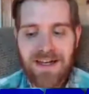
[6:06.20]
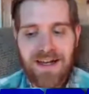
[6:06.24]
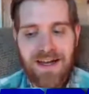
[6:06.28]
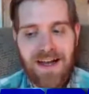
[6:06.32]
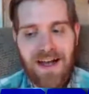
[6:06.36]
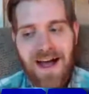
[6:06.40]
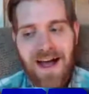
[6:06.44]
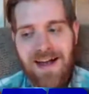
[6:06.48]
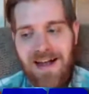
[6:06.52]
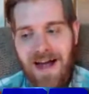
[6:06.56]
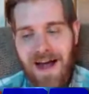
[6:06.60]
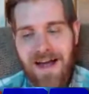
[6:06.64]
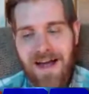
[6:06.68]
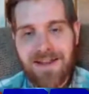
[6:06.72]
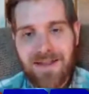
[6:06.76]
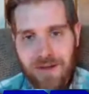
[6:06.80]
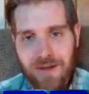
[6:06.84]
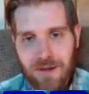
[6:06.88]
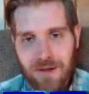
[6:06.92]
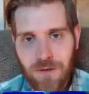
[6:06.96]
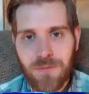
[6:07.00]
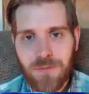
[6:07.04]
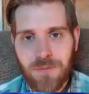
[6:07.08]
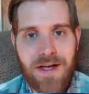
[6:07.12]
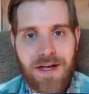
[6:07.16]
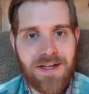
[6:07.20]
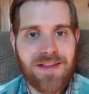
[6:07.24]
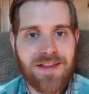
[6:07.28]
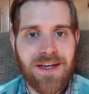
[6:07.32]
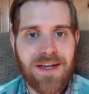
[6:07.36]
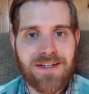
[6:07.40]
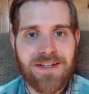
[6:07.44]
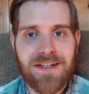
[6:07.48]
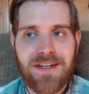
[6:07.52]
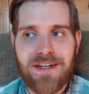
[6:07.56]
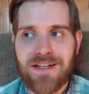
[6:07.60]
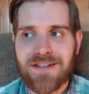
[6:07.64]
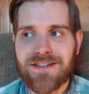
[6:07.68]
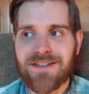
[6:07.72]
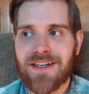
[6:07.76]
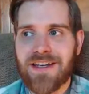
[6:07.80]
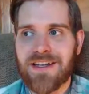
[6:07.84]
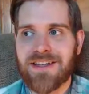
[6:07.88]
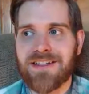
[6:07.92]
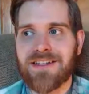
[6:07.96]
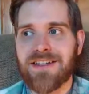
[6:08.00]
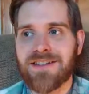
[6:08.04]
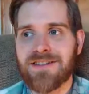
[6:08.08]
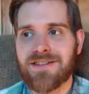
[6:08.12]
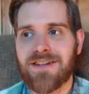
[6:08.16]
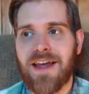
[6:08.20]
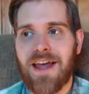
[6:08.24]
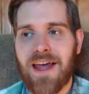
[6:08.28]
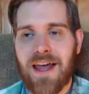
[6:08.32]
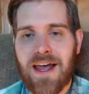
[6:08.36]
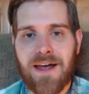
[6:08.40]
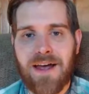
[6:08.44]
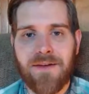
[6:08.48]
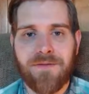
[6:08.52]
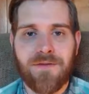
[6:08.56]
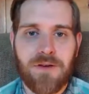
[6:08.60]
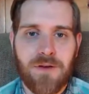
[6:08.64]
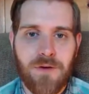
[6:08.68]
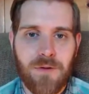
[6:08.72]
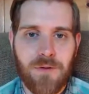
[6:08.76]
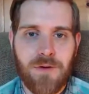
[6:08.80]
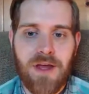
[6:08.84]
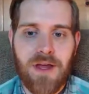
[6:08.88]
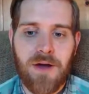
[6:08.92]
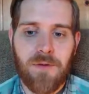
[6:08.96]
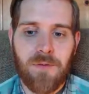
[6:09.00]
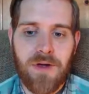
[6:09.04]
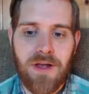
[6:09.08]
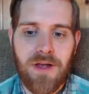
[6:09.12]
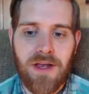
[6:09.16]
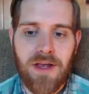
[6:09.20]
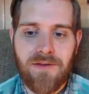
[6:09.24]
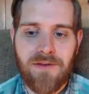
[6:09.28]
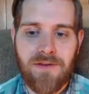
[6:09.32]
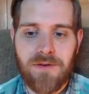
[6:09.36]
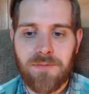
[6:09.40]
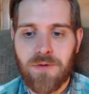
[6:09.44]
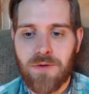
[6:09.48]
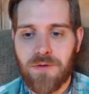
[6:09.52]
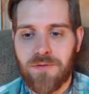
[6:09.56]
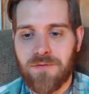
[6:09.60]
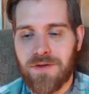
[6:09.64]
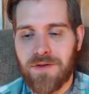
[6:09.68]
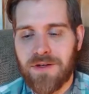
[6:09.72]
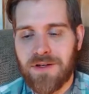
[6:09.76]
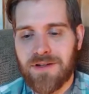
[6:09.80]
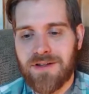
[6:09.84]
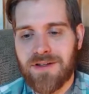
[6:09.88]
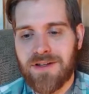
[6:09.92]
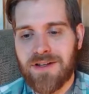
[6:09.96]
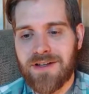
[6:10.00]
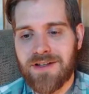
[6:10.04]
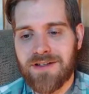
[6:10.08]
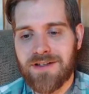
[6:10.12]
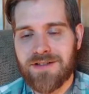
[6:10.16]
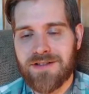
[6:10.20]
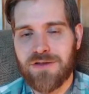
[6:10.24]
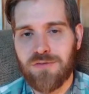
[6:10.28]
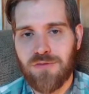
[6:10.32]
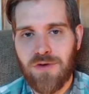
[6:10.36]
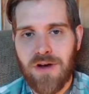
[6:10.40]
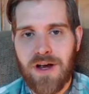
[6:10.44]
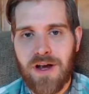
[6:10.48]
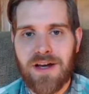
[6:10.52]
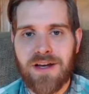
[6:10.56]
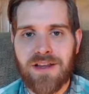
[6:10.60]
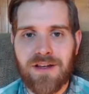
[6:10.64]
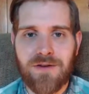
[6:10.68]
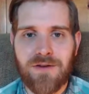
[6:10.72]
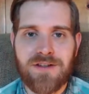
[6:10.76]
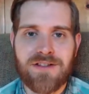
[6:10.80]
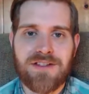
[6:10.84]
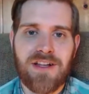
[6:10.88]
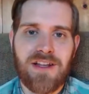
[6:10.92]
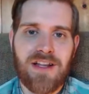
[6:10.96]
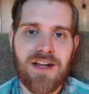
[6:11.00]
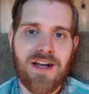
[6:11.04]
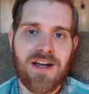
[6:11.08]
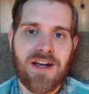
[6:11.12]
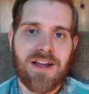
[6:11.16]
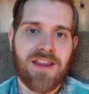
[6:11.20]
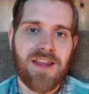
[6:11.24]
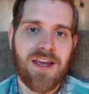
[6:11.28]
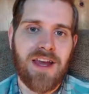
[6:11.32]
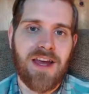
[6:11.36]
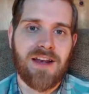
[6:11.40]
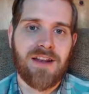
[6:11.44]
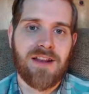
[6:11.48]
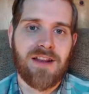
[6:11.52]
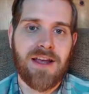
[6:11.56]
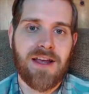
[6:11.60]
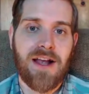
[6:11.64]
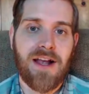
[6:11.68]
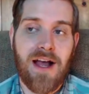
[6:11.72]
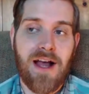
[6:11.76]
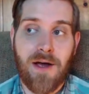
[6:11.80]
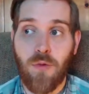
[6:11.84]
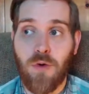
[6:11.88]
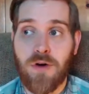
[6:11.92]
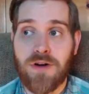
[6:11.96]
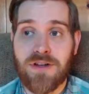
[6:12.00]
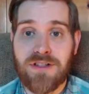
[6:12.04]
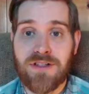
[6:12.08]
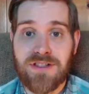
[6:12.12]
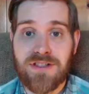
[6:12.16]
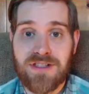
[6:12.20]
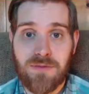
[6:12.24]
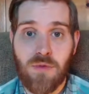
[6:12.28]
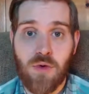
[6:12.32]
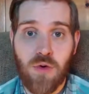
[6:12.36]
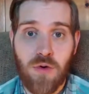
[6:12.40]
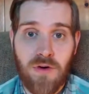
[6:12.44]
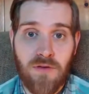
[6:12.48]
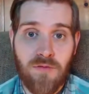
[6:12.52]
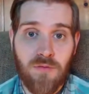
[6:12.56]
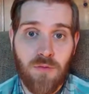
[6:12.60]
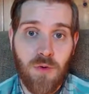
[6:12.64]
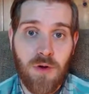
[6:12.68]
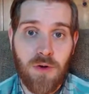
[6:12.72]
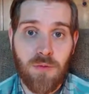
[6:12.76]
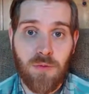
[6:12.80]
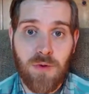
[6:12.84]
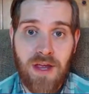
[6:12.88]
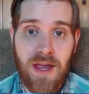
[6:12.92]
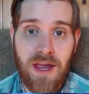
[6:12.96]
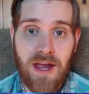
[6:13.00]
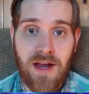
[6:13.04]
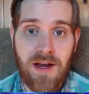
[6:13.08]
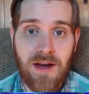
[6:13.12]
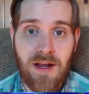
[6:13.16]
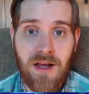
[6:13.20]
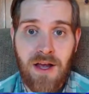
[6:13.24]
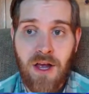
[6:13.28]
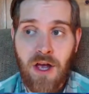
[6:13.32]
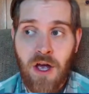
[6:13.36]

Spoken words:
I do like the idea because it doesn't have to go that way every movie. Because you're right, there is a lot of that, like, I want to see more of what we had.